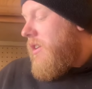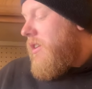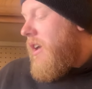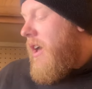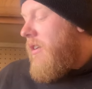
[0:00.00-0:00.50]

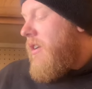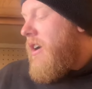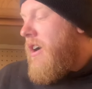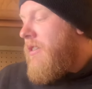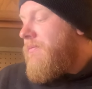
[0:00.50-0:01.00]
And
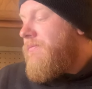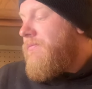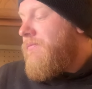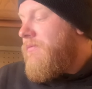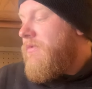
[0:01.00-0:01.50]

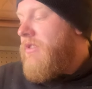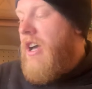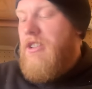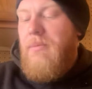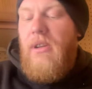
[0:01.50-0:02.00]

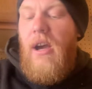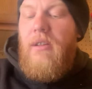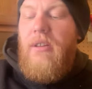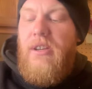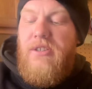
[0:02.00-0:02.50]
last but
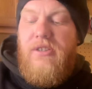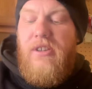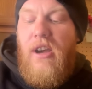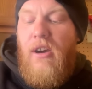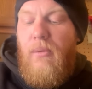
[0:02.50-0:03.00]
not
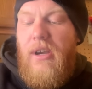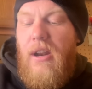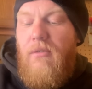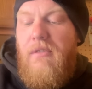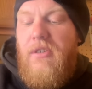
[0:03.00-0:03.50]
least, we got
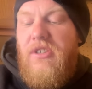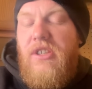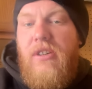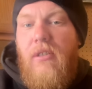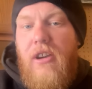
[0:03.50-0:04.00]
a river to
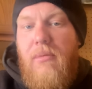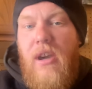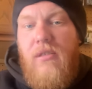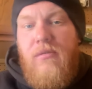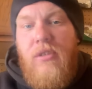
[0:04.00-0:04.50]
sea
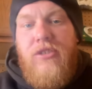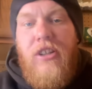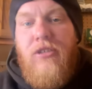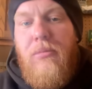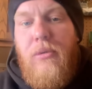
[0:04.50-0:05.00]
crankbait. Looks like
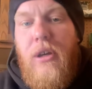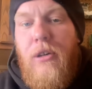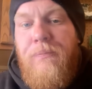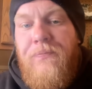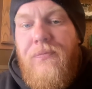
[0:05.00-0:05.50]
it's a
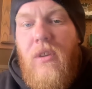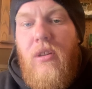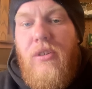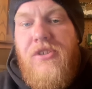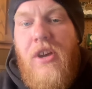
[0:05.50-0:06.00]
bluegill,
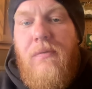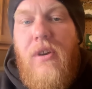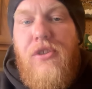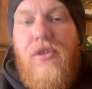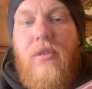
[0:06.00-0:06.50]
a little
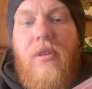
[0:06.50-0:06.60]
sunfish,